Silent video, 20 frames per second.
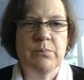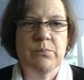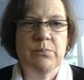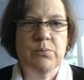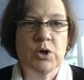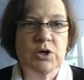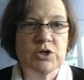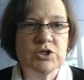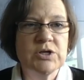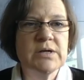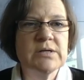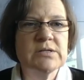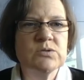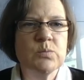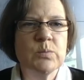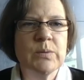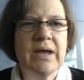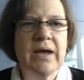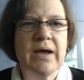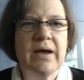projects.
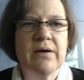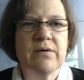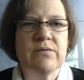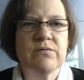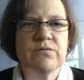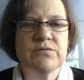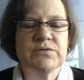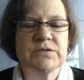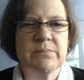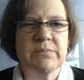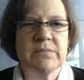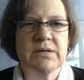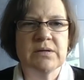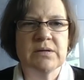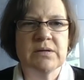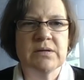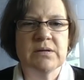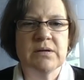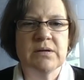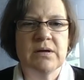We have
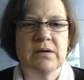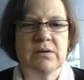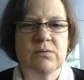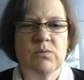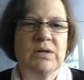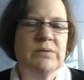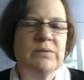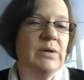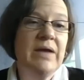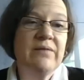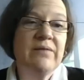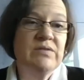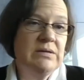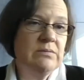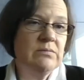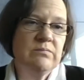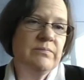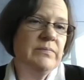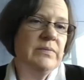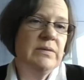something, uh, well, we have a,
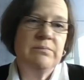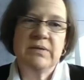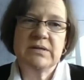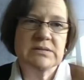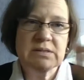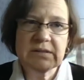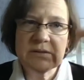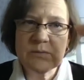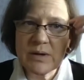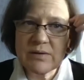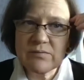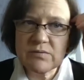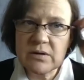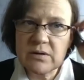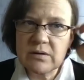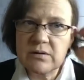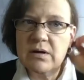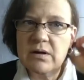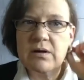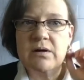basically we have a,
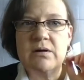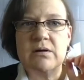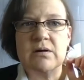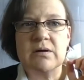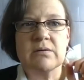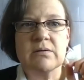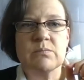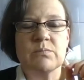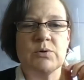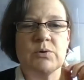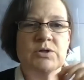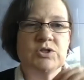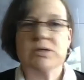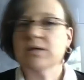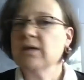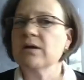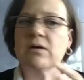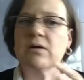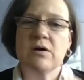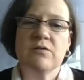a project
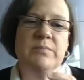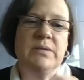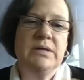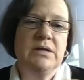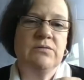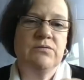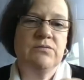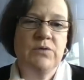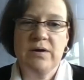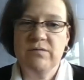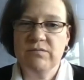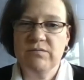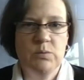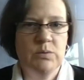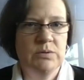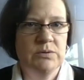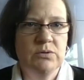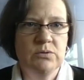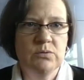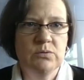kickoff meeting for
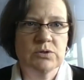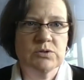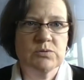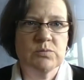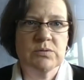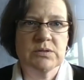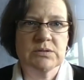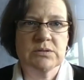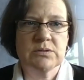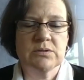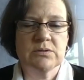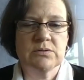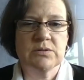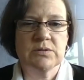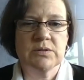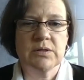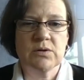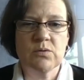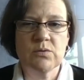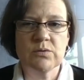everyone who works with us on an
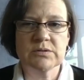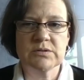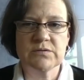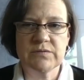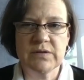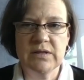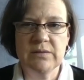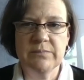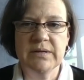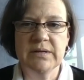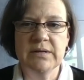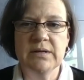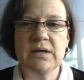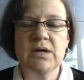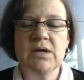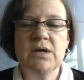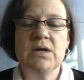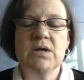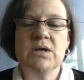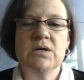online course development.
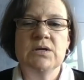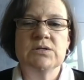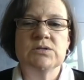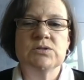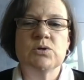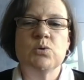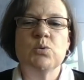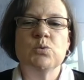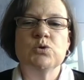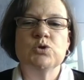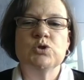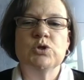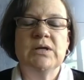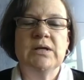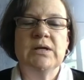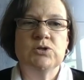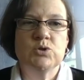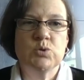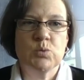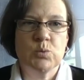So
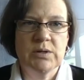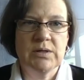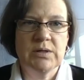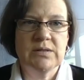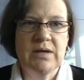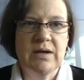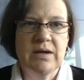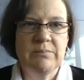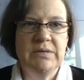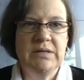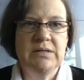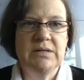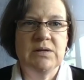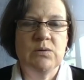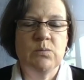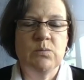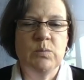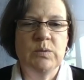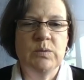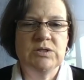during that
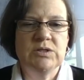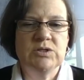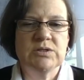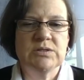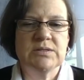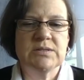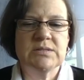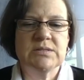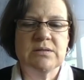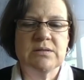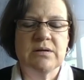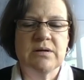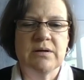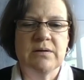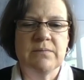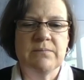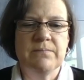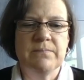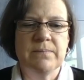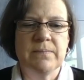meeting, we just
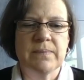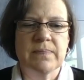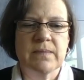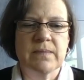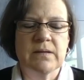um,